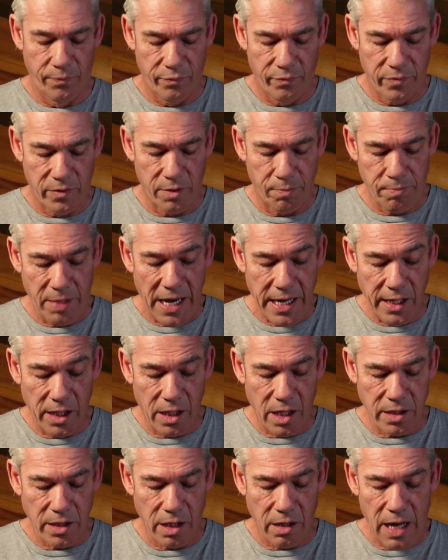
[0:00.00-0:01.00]
depending
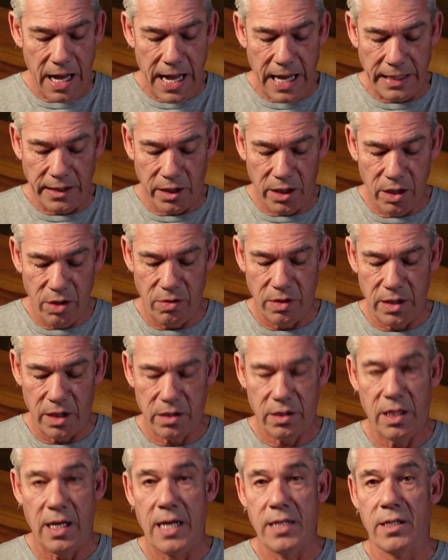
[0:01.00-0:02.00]
on your IQ and the
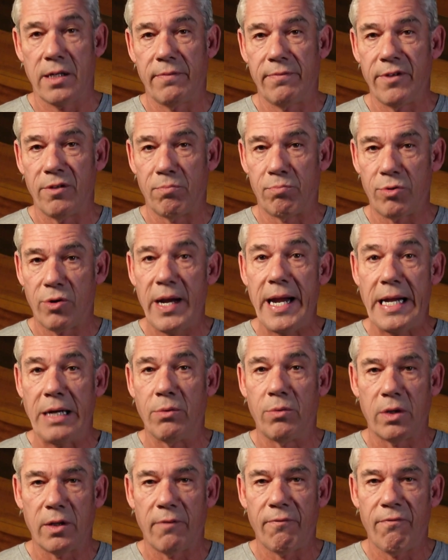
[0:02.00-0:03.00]
size of your brain,
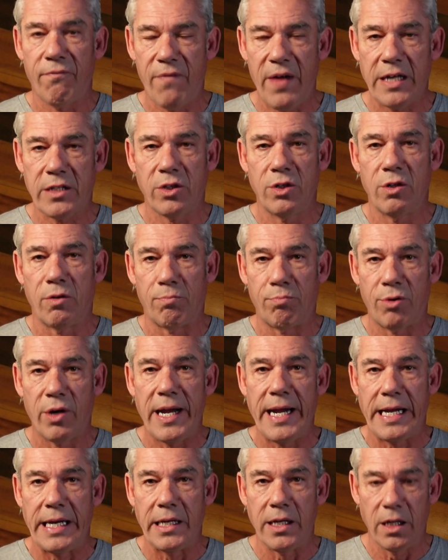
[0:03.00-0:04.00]
will infect your
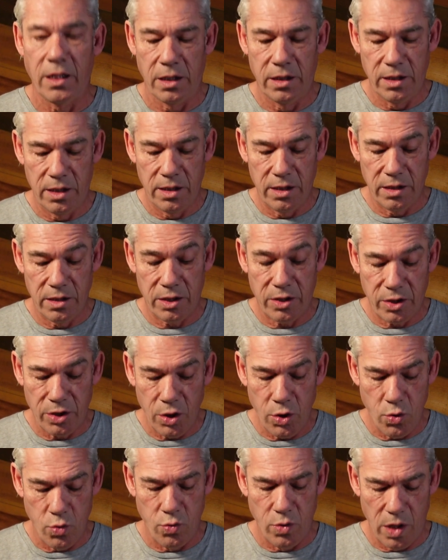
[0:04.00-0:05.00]
brain
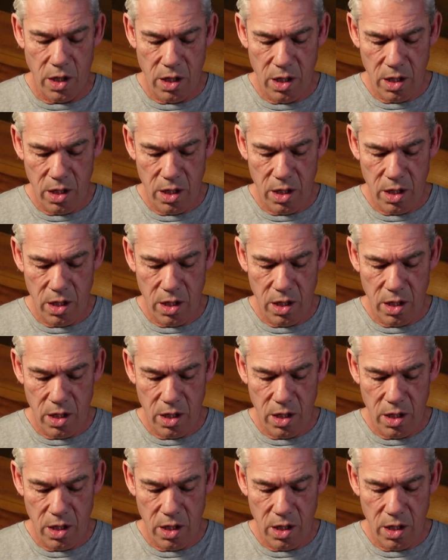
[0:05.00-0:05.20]
soon.